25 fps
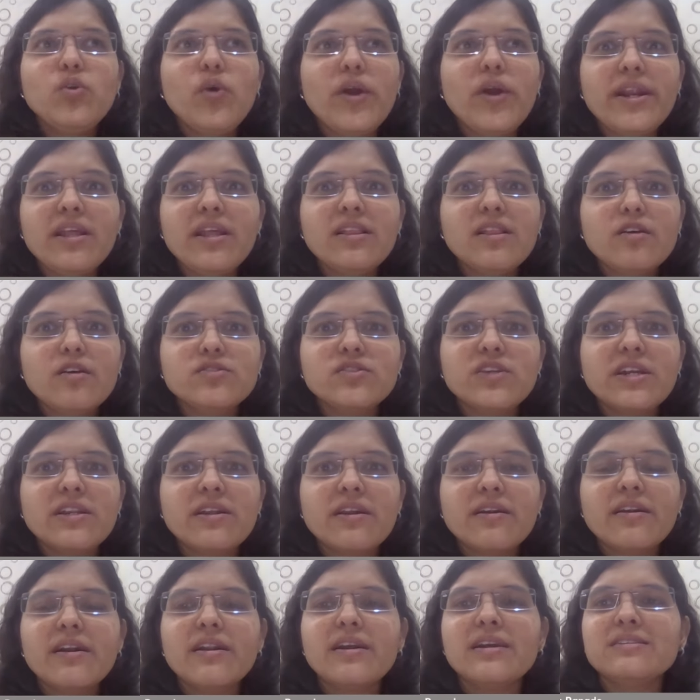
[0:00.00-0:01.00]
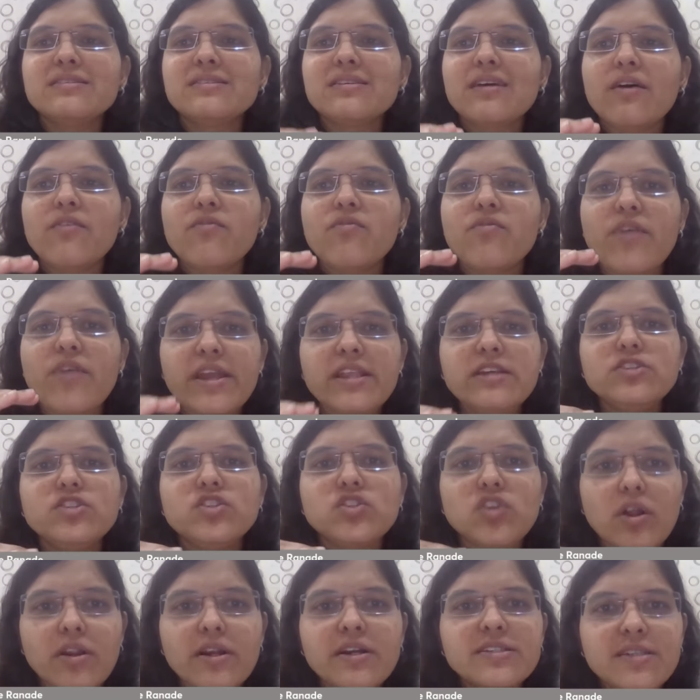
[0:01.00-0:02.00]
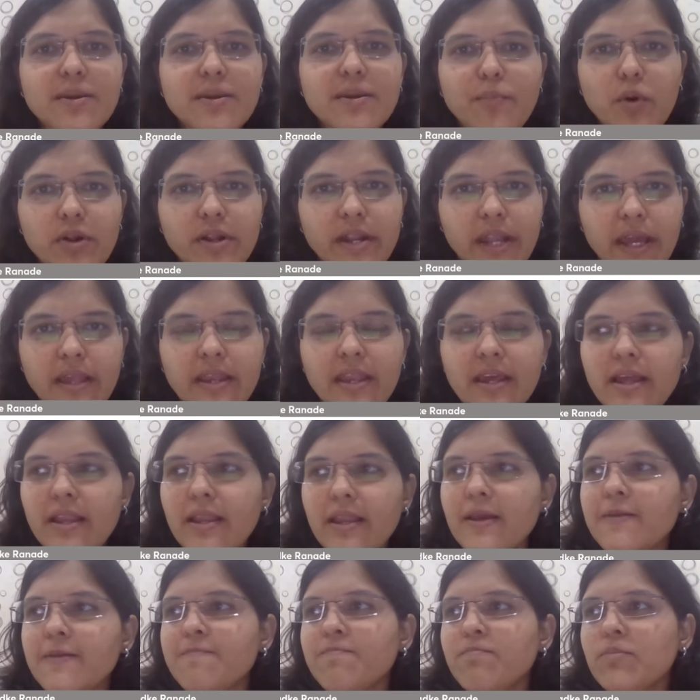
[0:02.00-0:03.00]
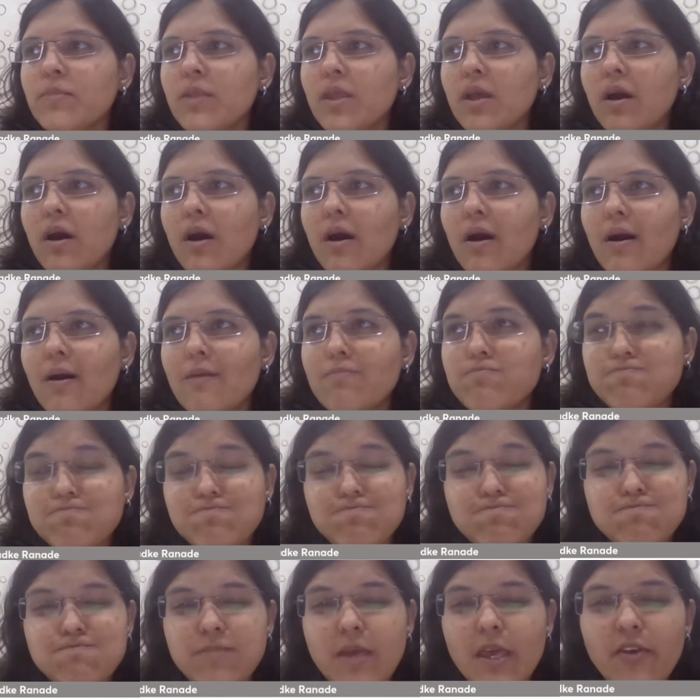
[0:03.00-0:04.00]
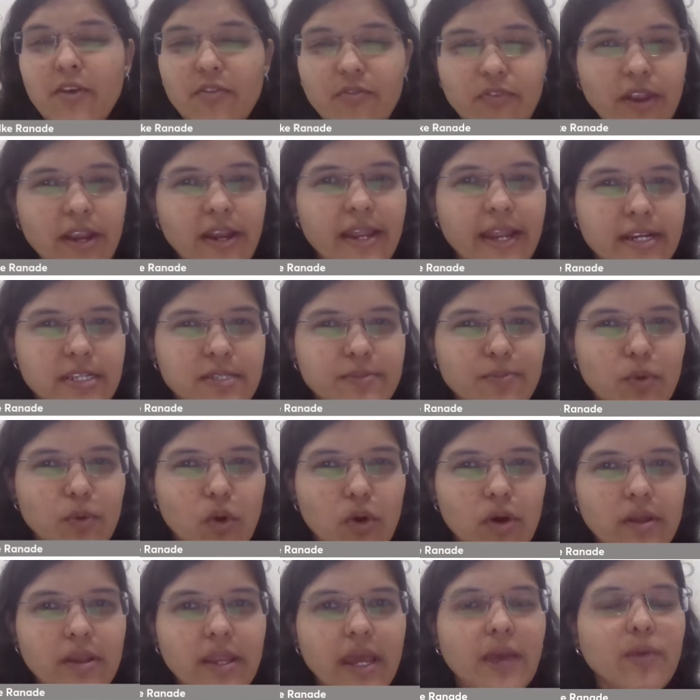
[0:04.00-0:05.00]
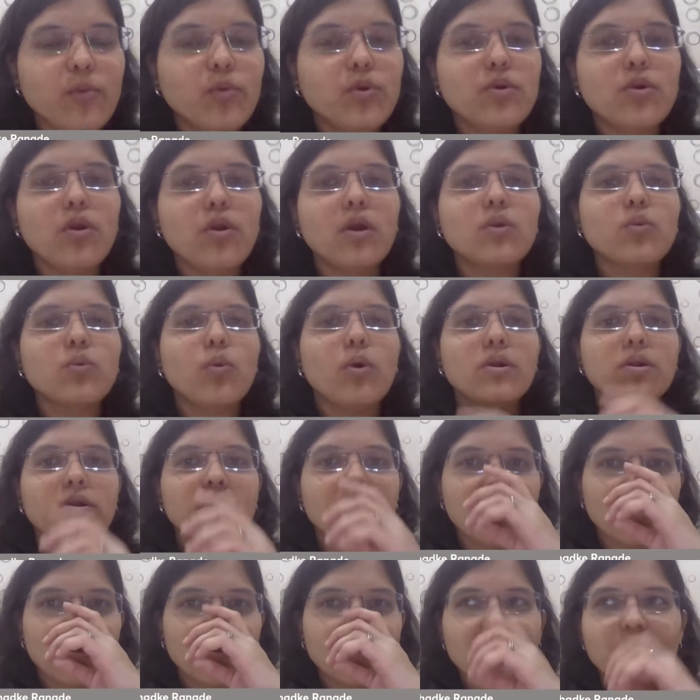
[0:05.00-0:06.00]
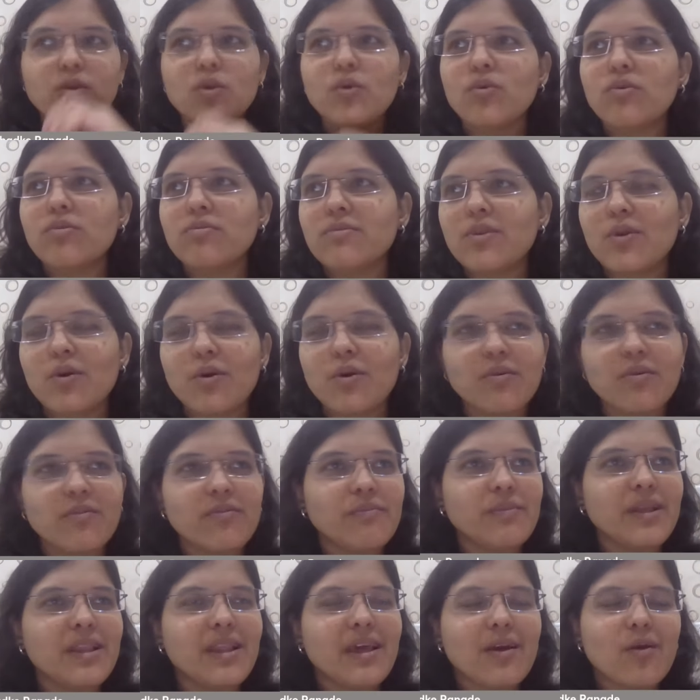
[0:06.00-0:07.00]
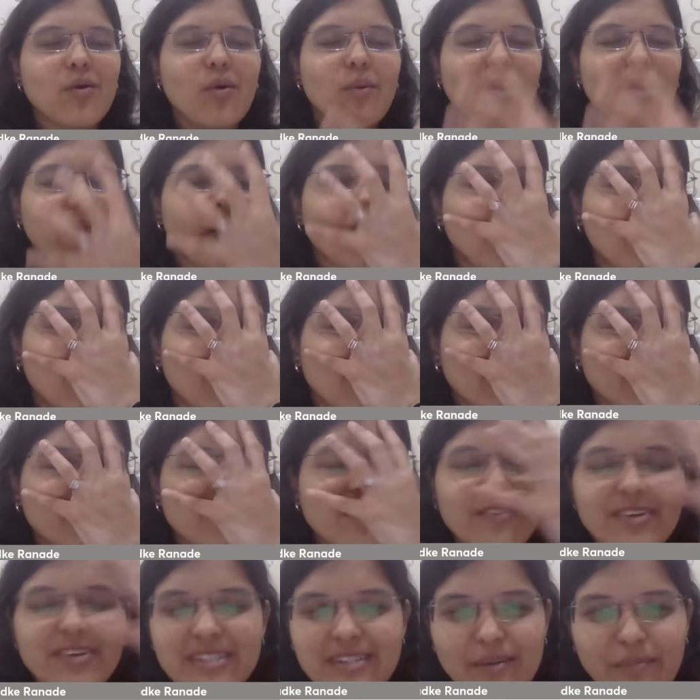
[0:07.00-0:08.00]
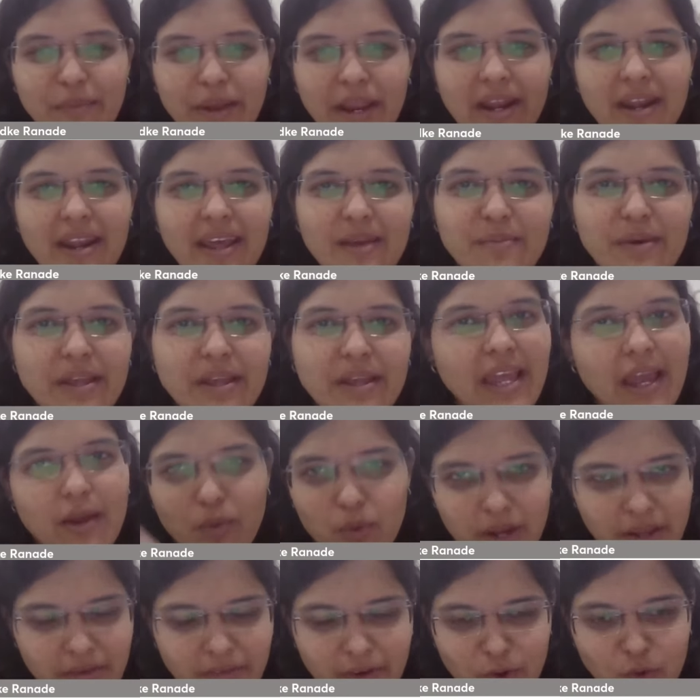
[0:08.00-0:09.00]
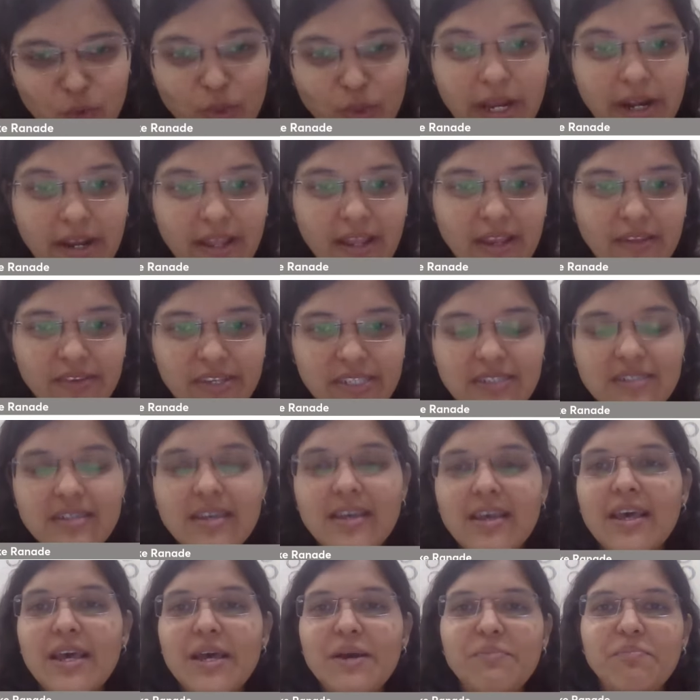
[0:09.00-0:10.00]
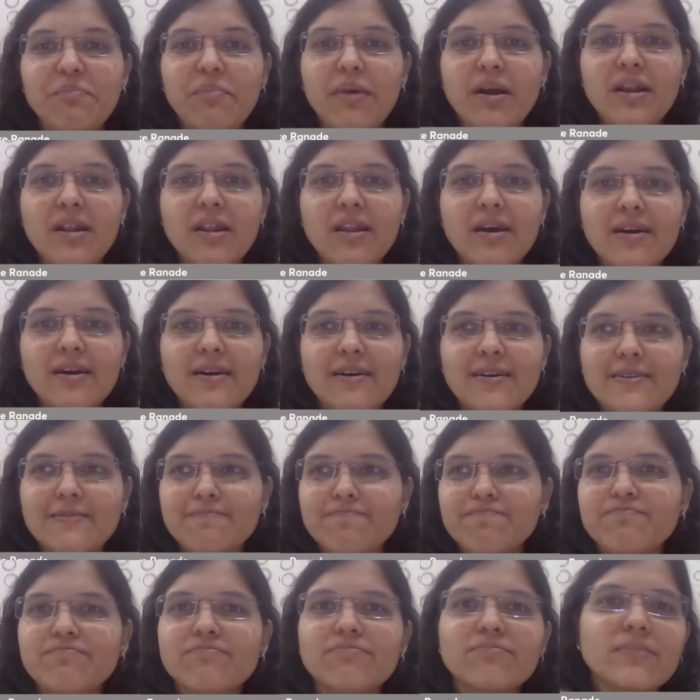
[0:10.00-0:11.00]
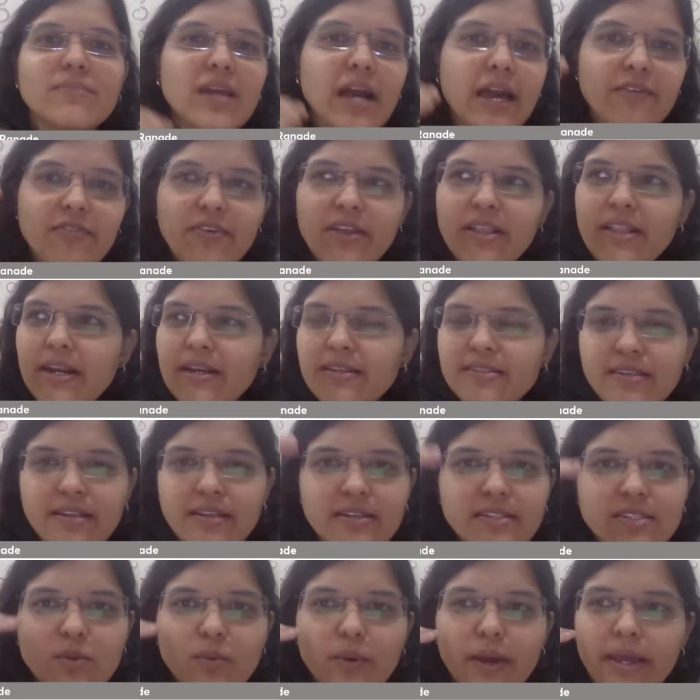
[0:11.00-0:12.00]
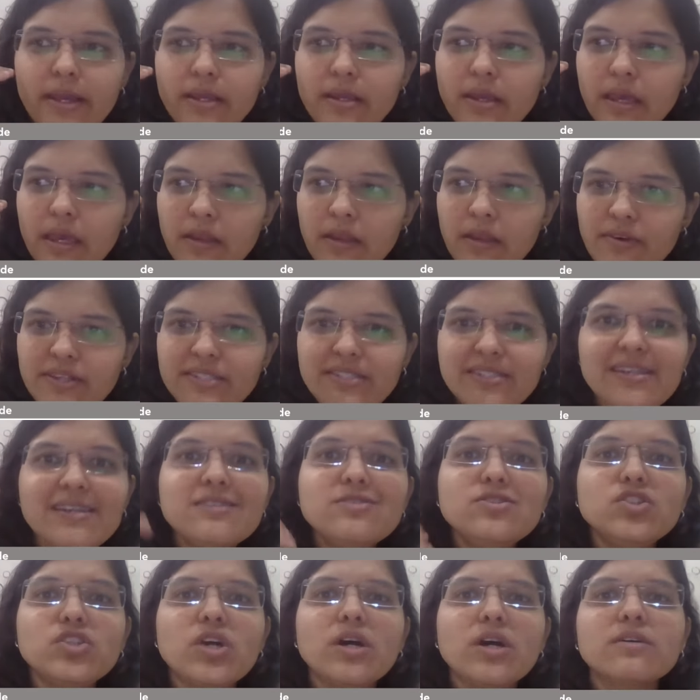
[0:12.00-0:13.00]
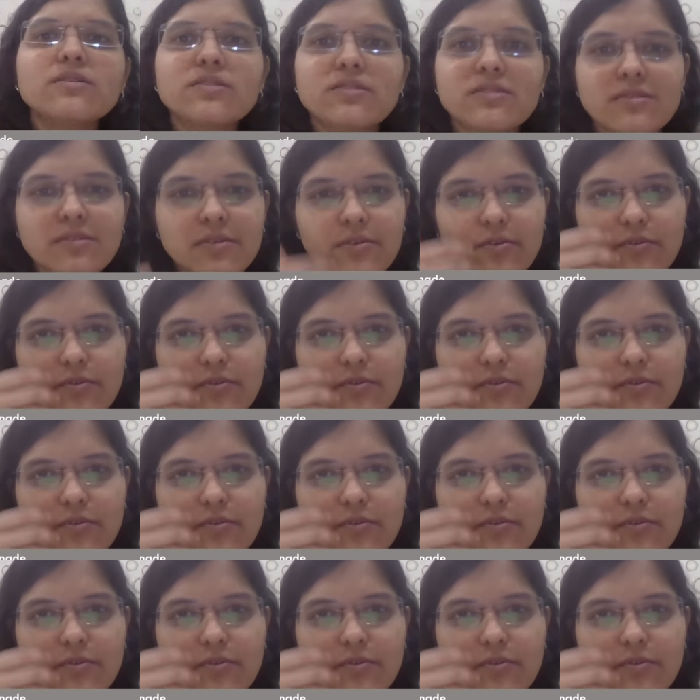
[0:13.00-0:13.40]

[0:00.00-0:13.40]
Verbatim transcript: though 18,800 is a very solid support technically, if it gets broken, I would not want to, you know, be like, oh my God, I've invested my entire money. I would never do that anyways. But I feel that is the reason why investing in chunks